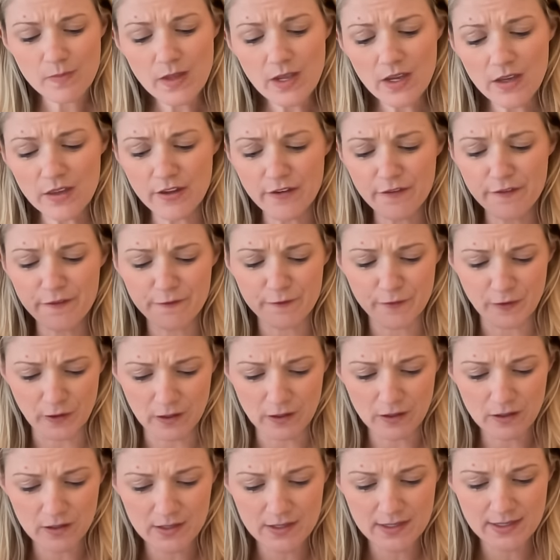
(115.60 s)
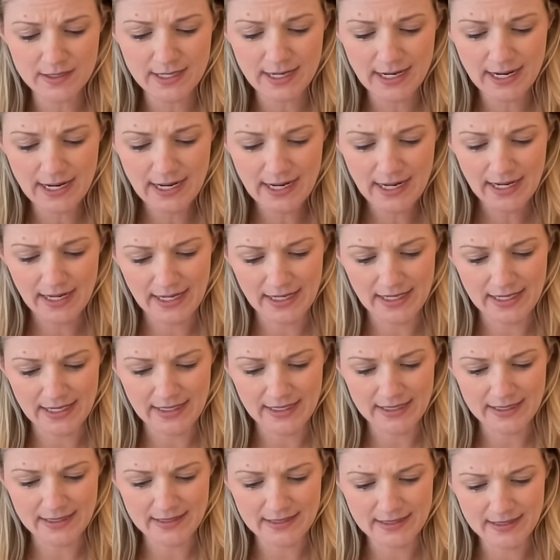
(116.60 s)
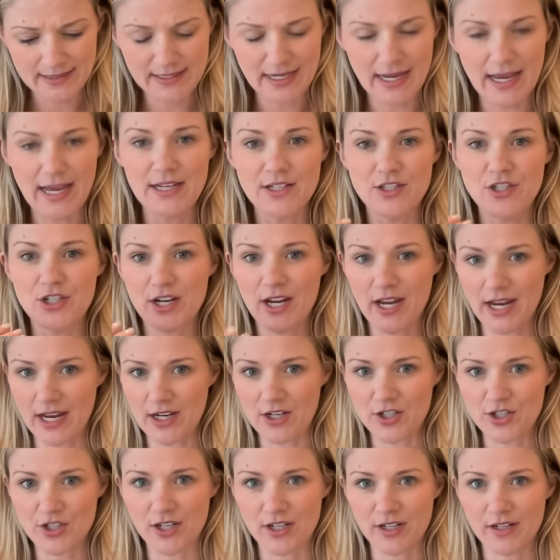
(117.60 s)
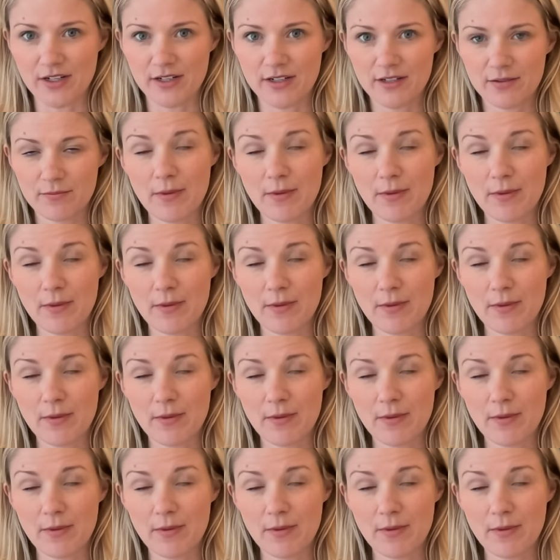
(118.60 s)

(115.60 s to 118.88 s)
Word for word: The first is education.